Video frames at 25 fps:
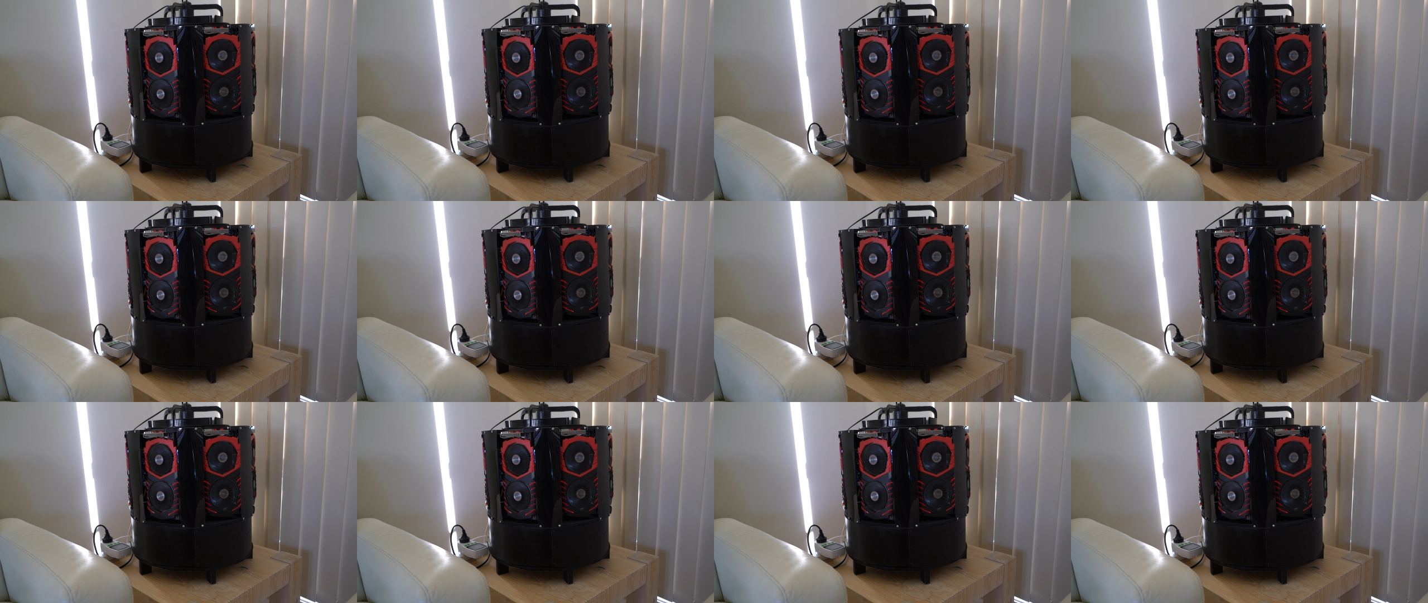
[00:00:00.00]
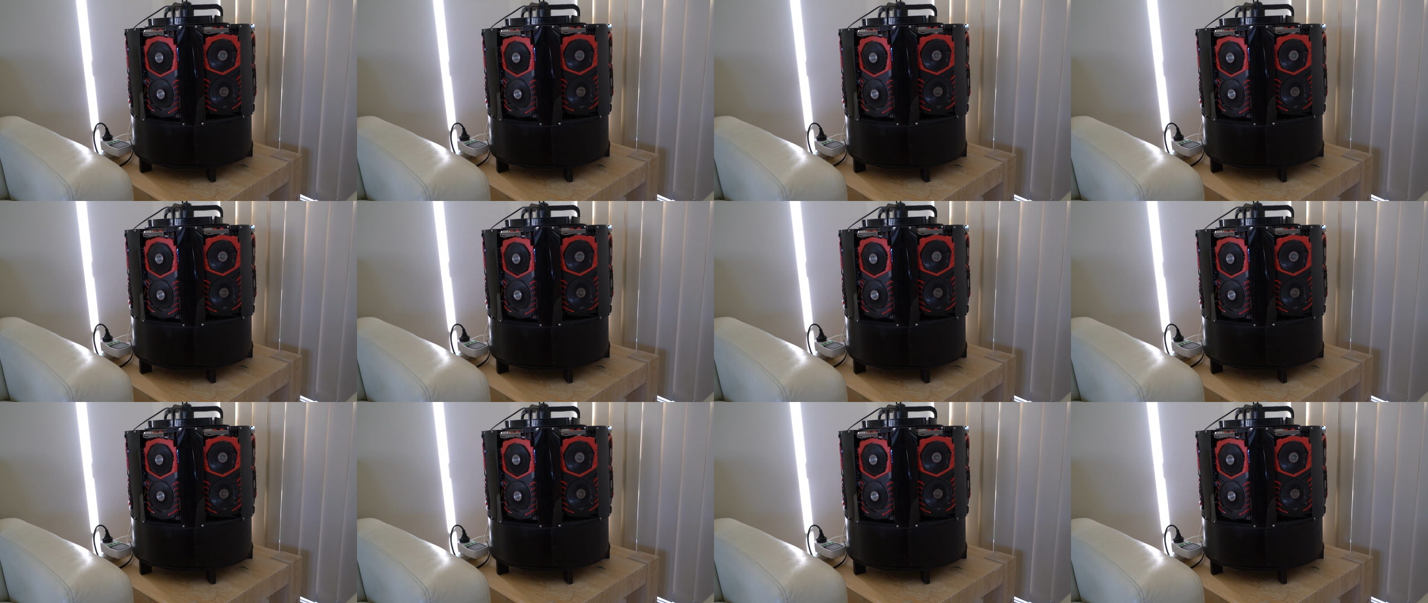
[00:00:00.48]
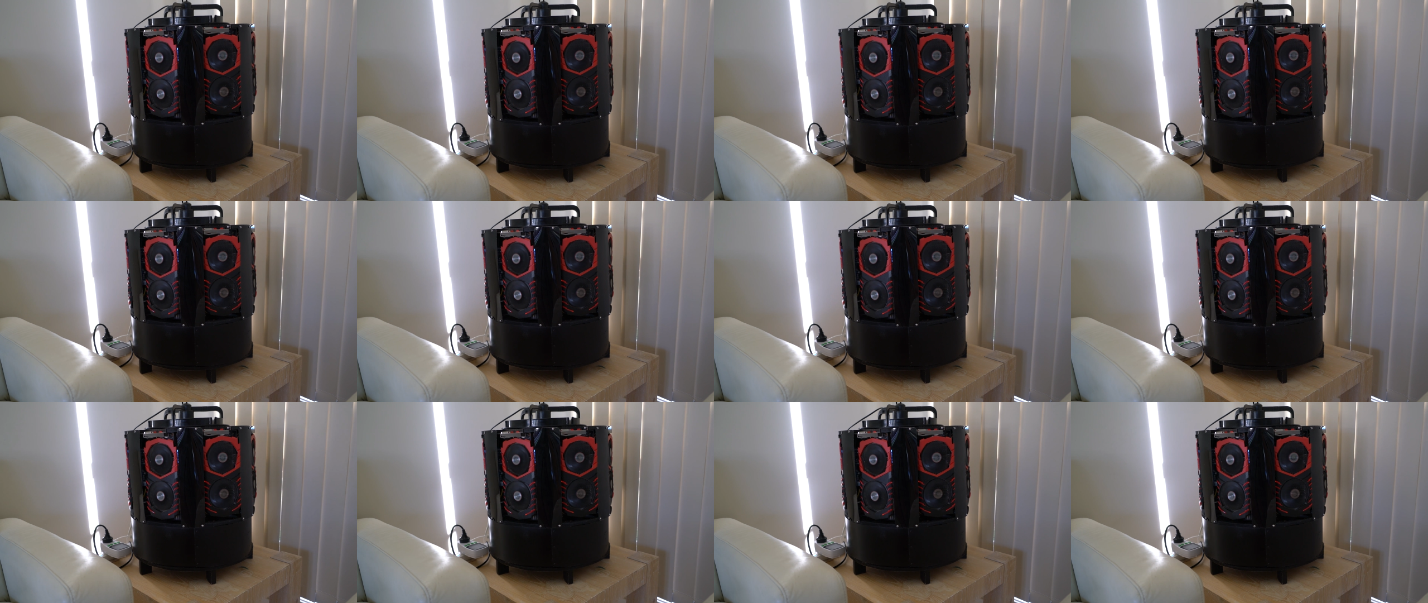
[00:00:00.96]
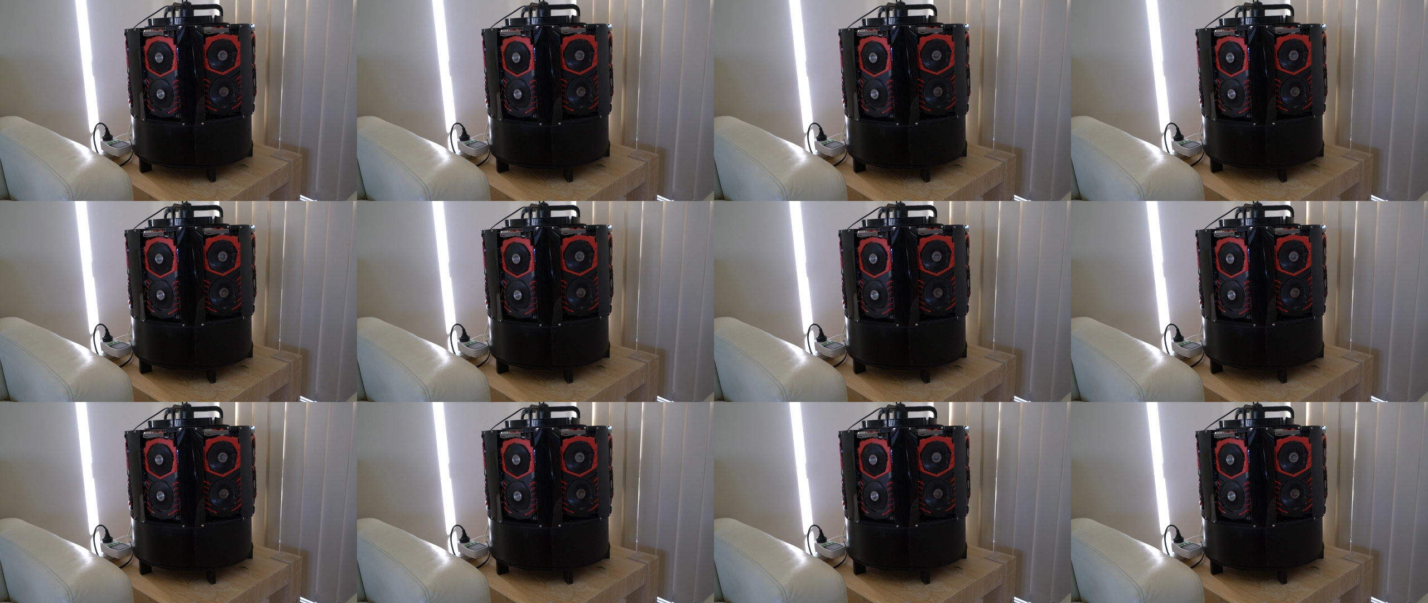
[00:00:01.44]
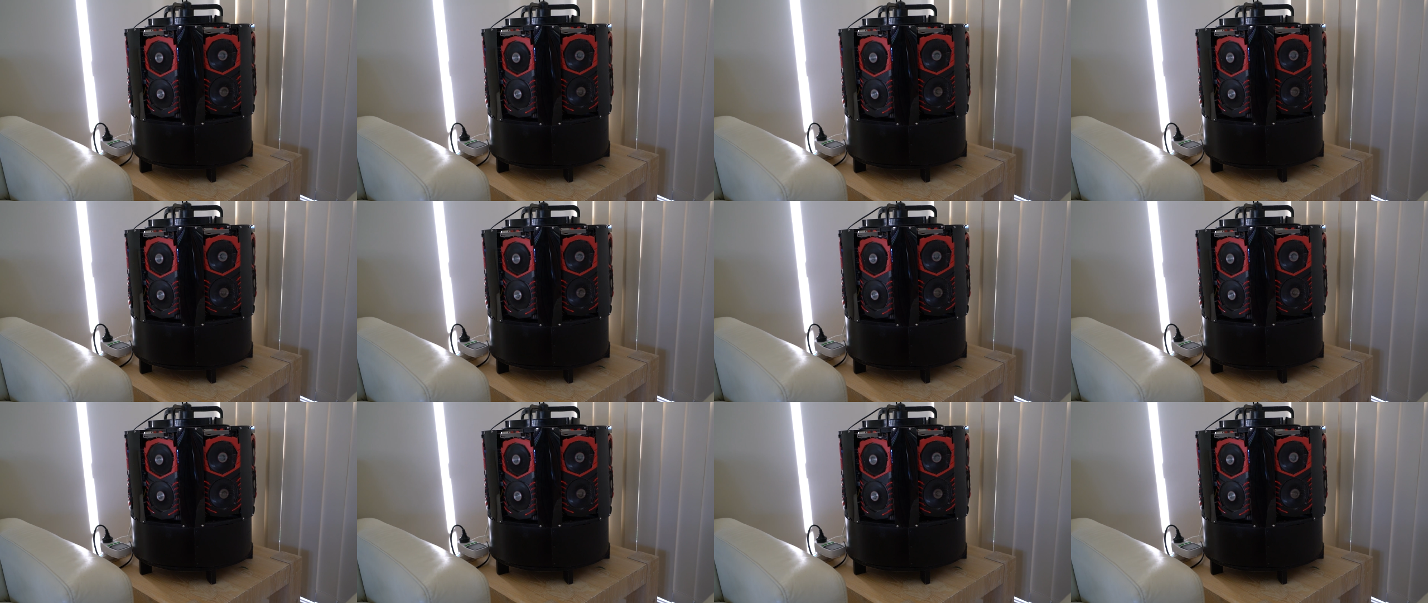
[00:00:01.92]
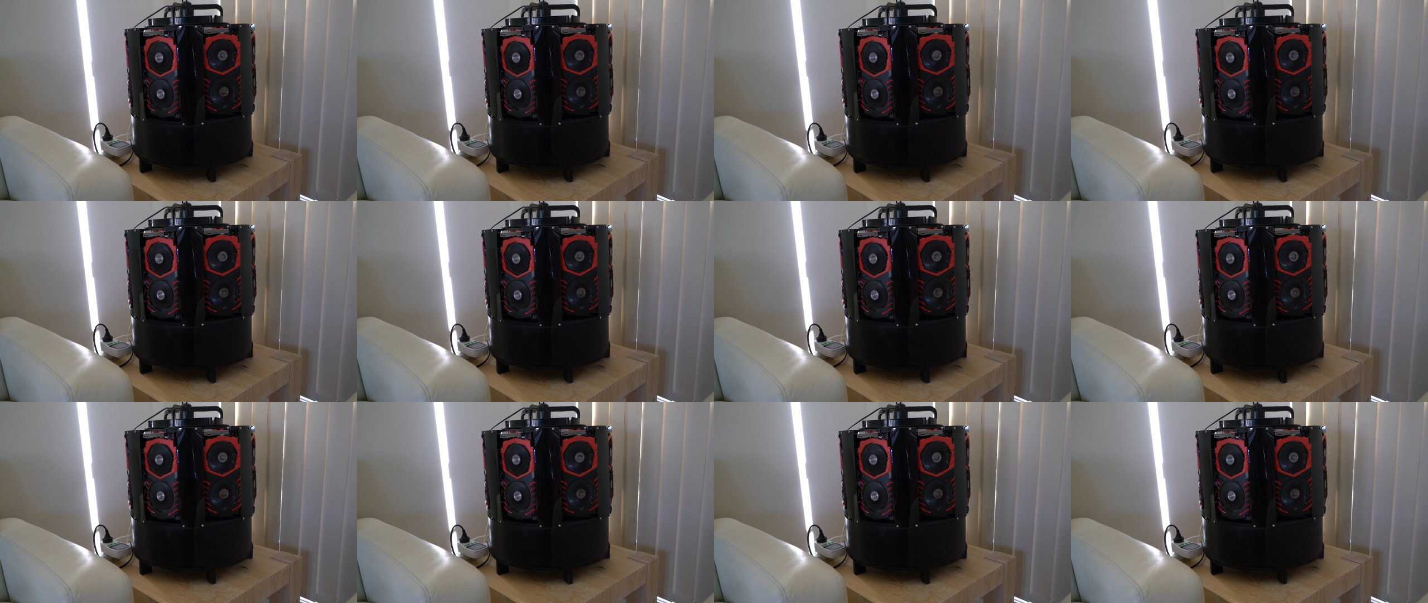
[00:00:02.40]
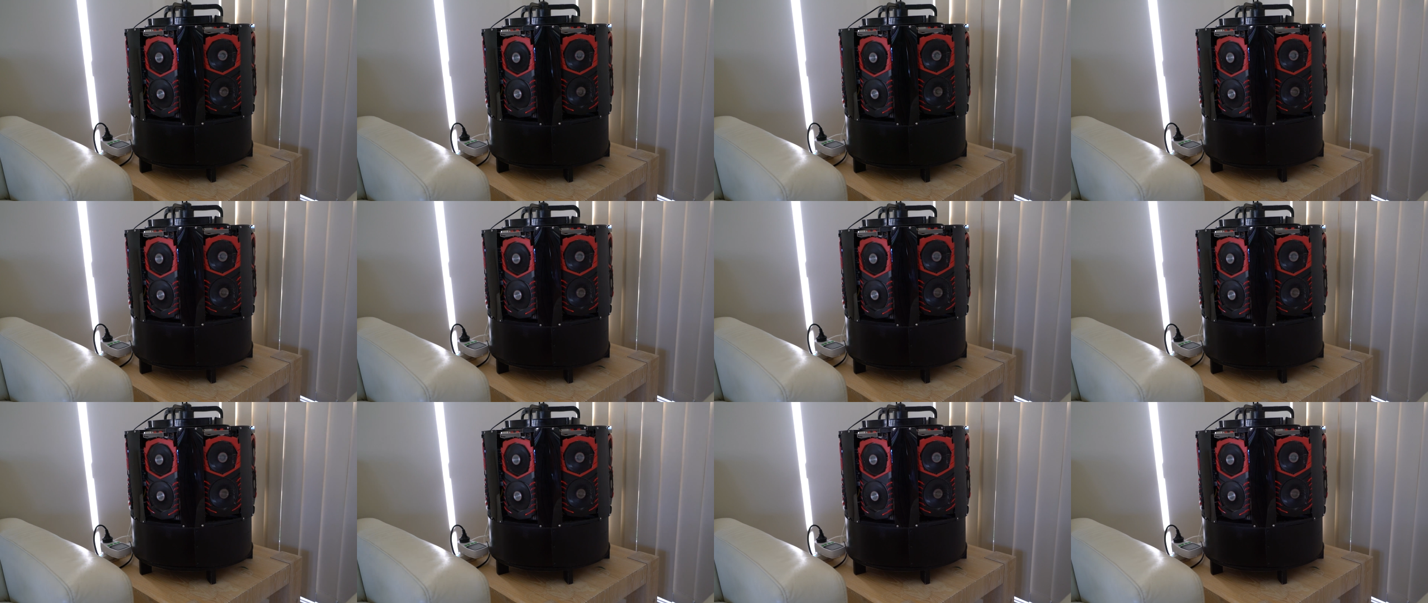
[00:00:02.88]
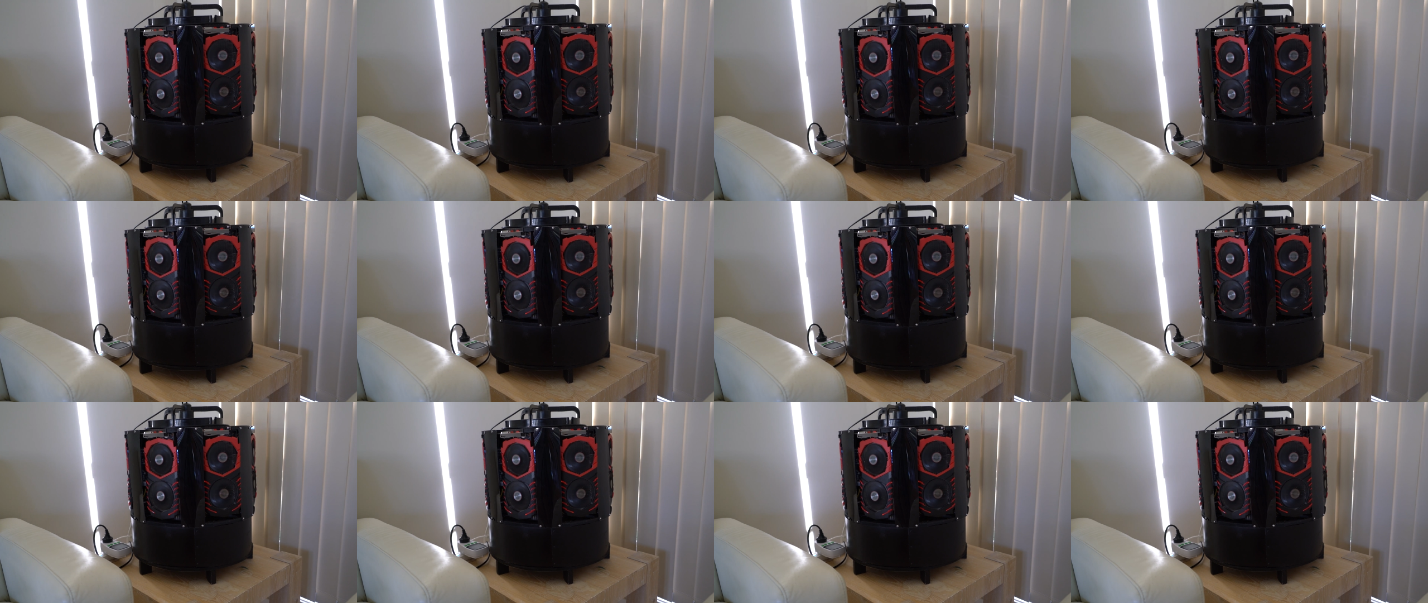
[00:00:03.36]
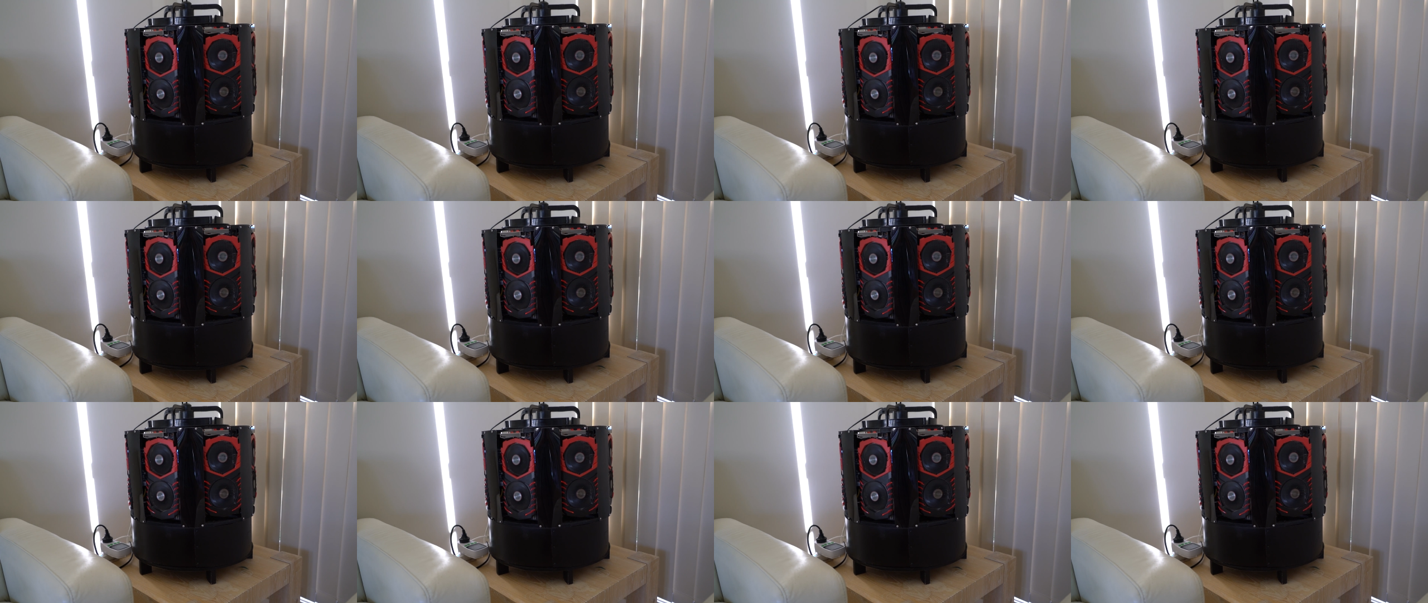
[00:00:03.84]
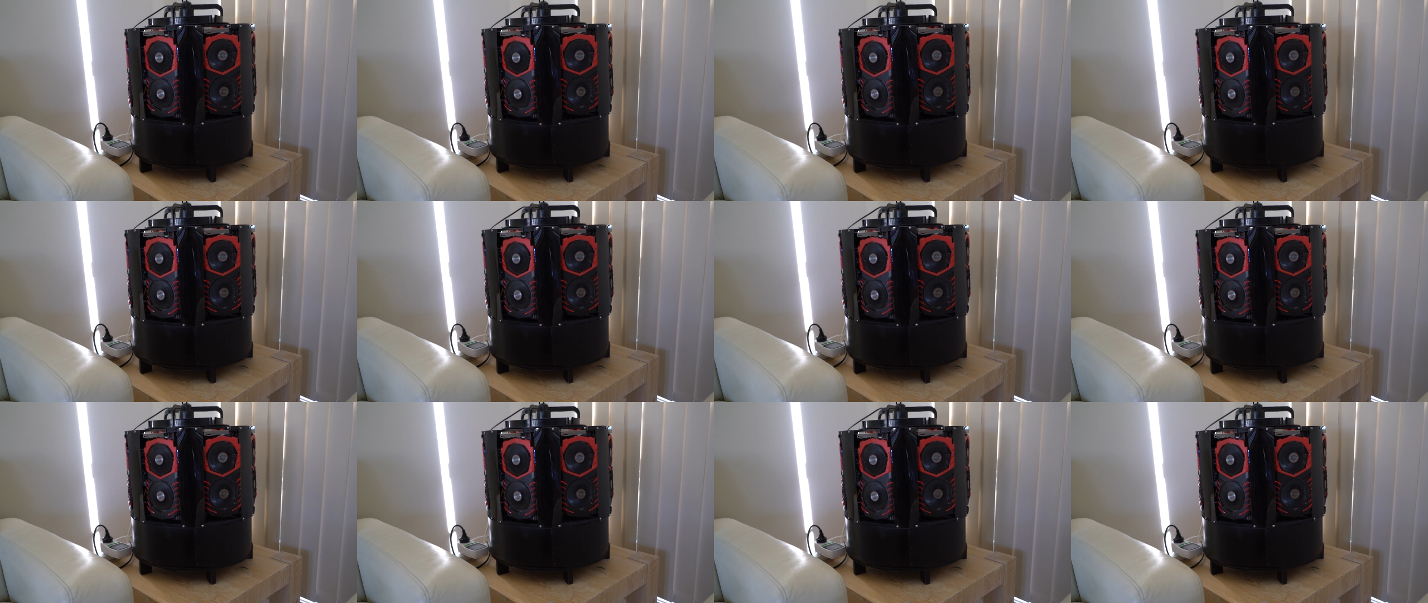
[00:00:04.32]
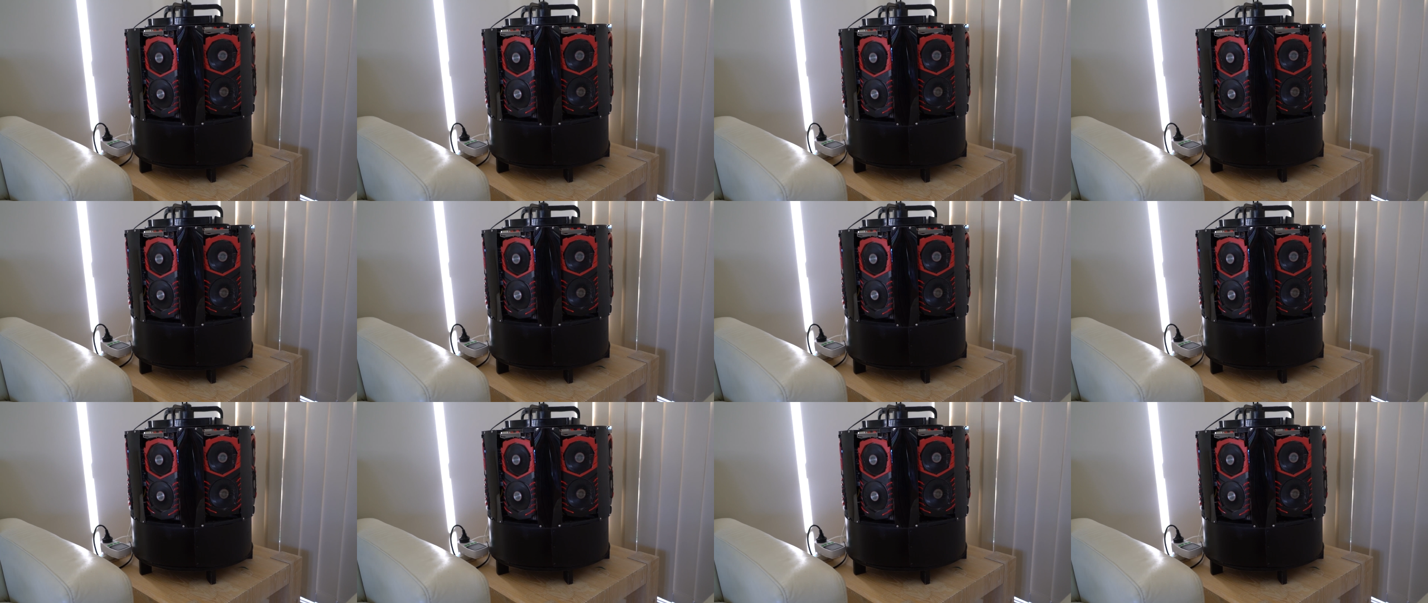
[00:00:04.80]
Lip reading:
Nobody's mouth can be seen.